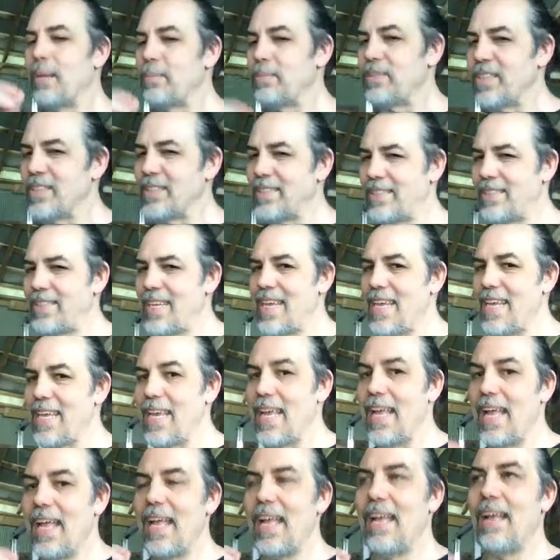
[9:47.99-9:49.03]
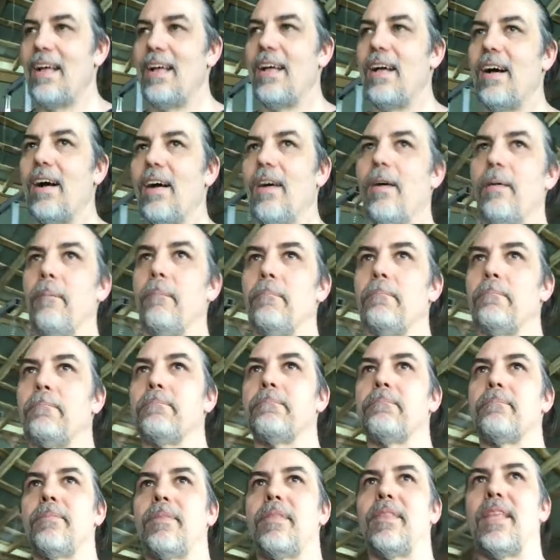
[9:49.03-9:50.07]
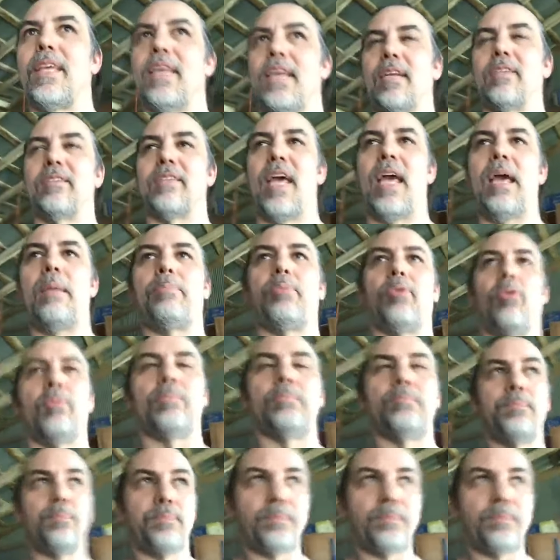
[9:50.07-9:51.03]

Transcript: him to see um, the example